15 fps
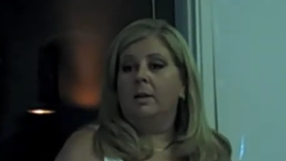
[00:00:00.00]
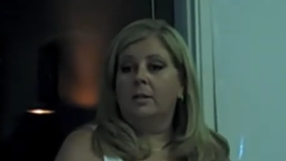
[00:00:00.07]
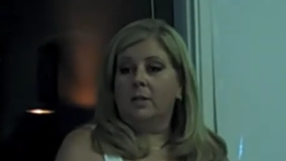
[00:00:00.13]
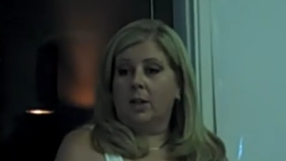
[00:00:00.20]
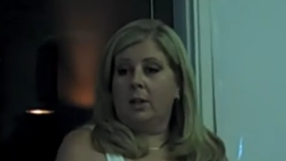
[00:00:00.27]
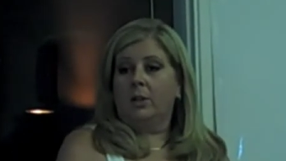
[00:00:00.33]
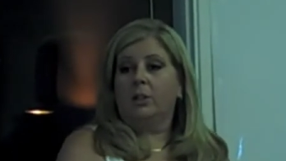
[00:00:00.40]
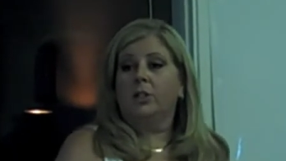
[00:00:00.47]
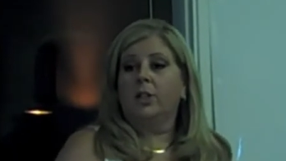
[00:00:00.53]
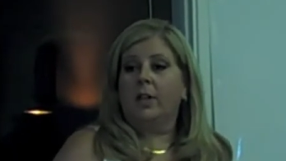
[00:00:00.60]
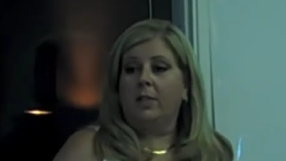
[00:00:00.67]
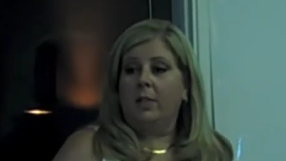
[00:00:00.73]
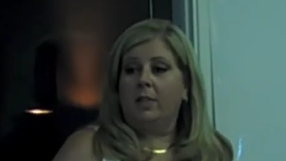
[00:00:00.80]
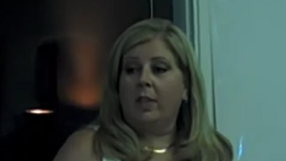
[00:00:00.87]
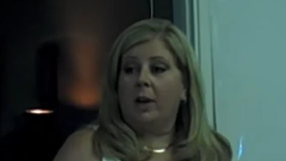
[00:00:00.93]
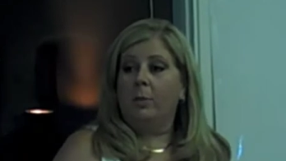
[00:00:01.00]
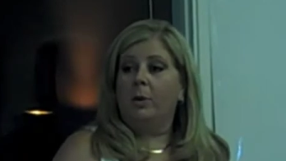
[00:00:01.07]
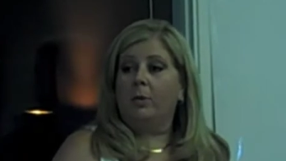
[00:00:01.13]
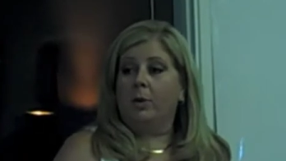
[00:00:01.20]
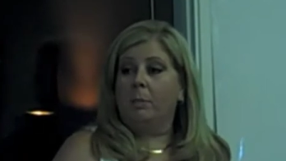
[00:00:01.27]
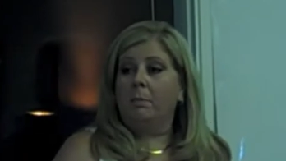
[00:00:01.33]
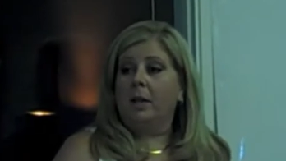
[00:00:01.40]
Seller said that they
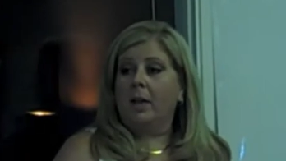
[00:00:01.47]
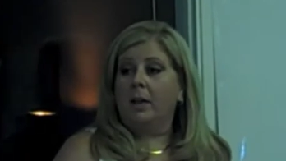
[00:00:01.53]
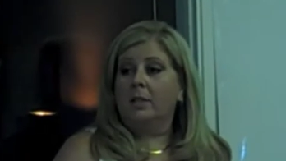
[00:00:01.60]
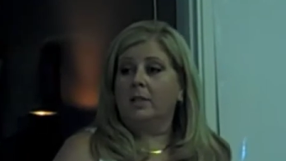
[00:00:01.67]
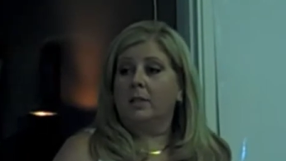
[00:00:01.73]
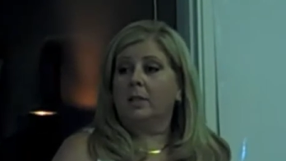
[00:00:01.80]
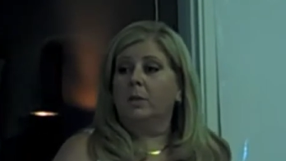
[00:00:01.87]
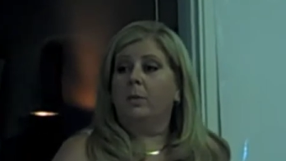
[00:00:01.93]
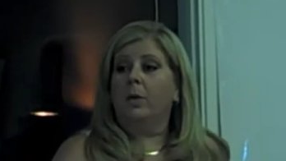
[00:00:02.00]
would replace it.